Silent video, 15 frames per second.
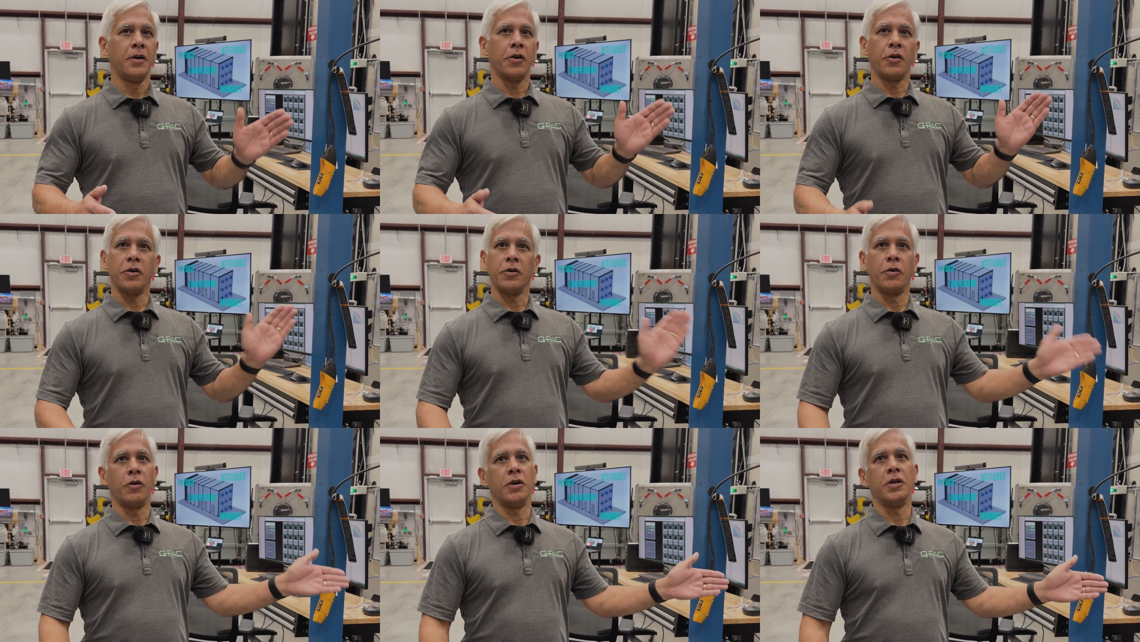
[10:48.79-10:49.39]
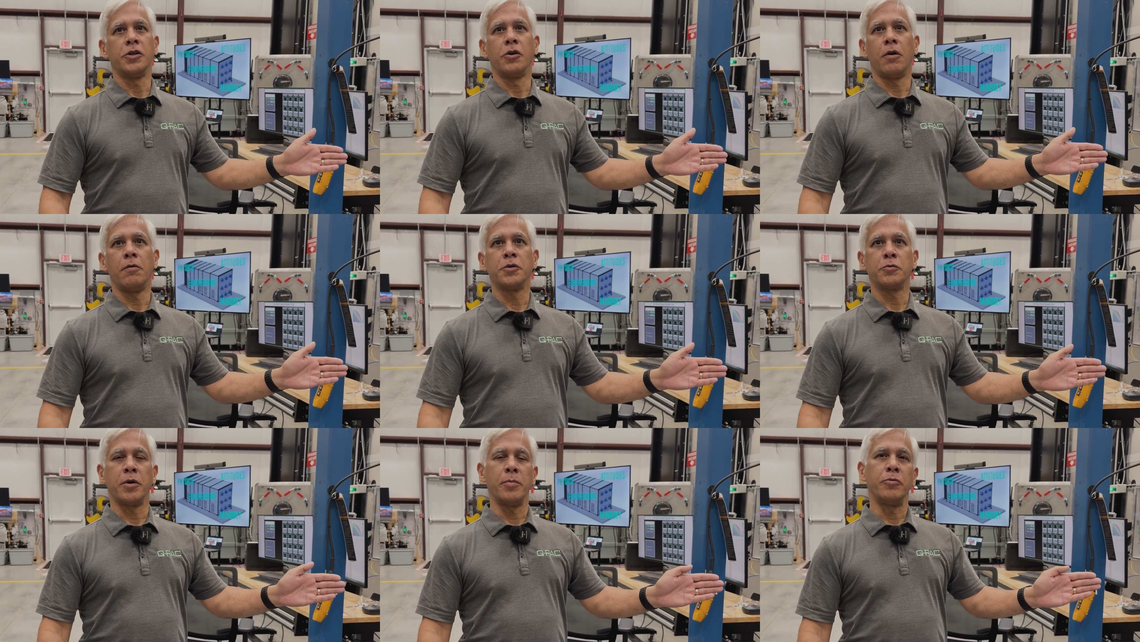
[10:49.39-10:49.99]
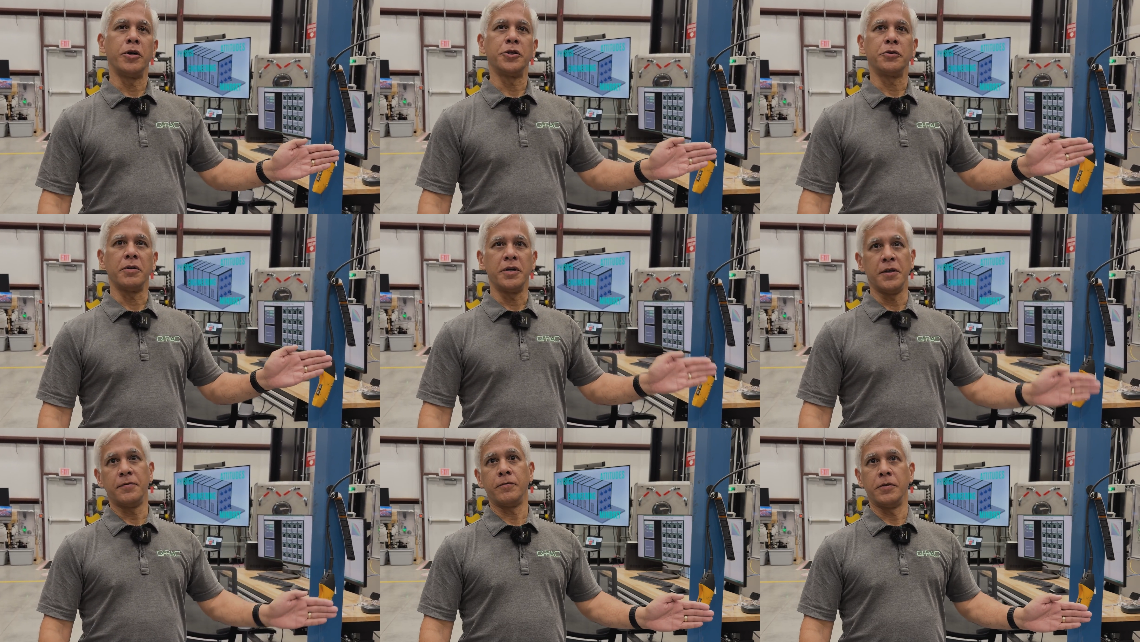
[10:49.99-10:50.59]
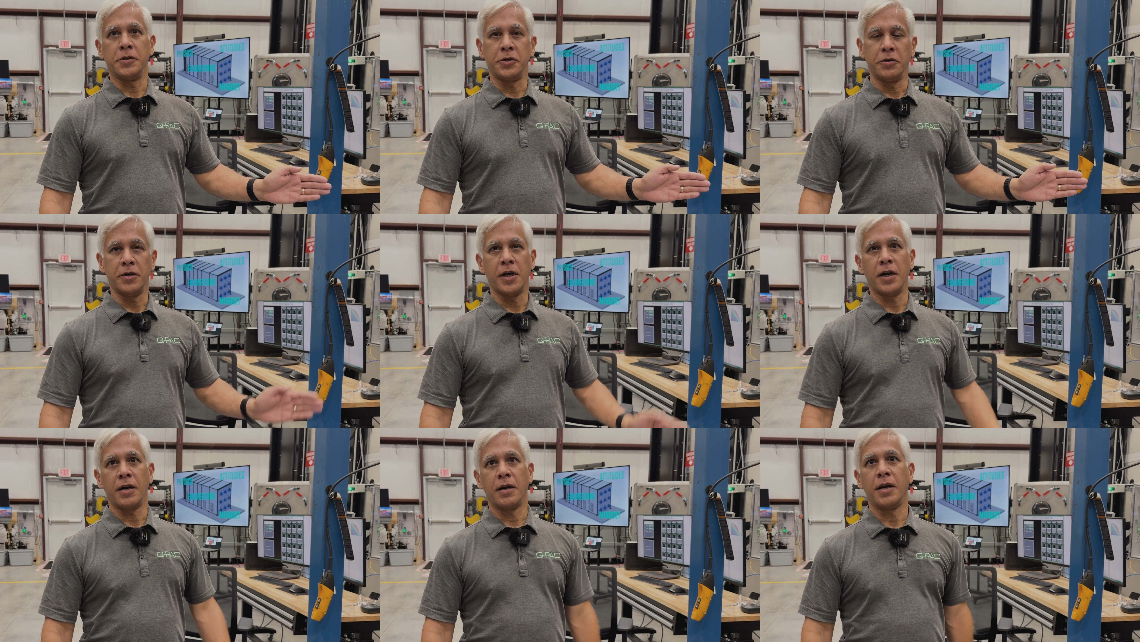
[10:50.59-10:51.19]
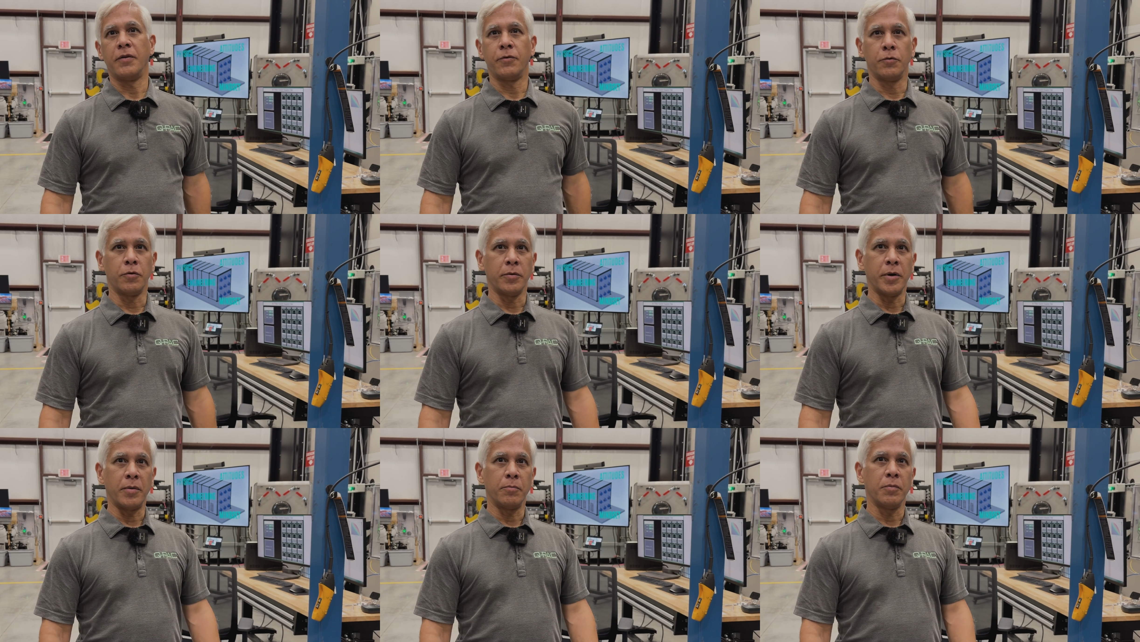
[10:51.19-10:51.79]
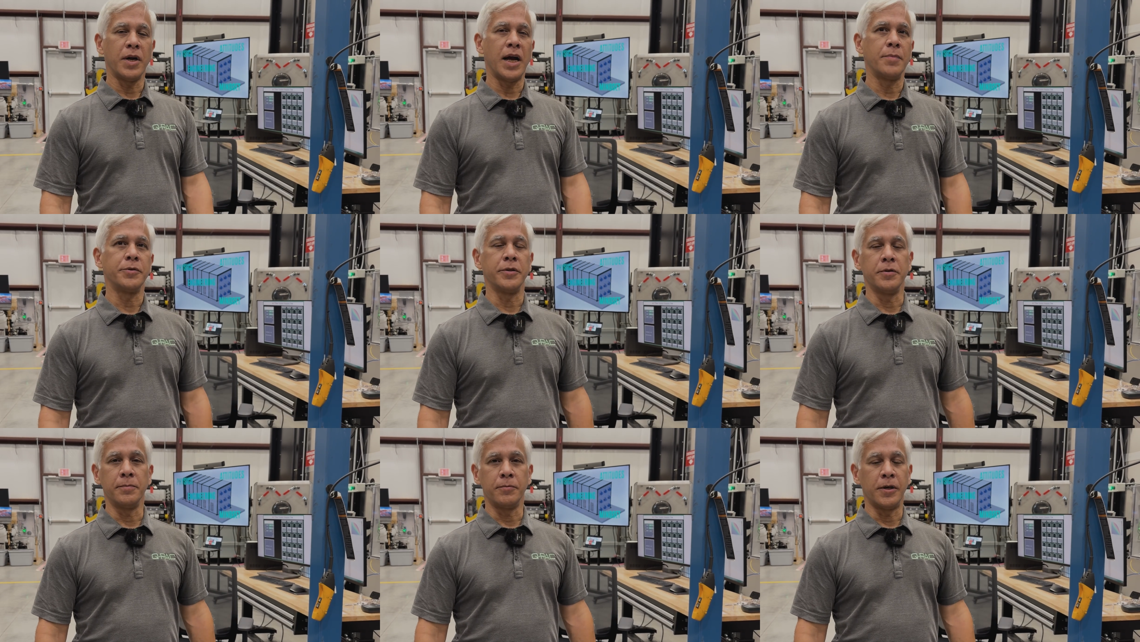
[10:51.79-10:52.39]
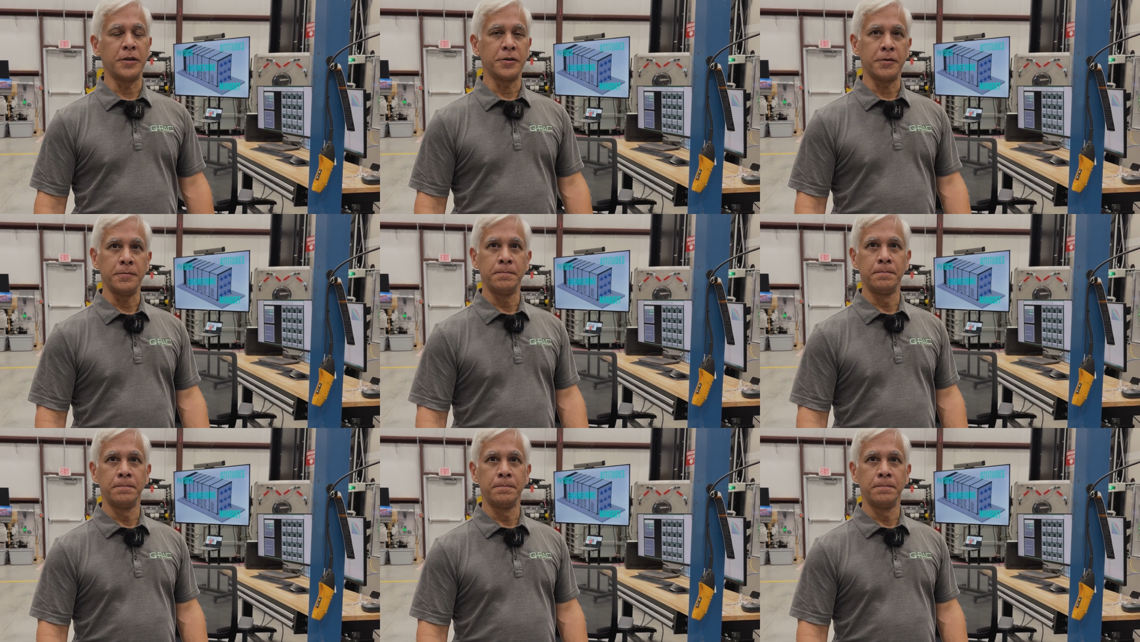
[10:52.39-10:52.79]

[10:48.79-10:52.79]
you're always worried about pressure difference. You're not ever worried about absolute pressure.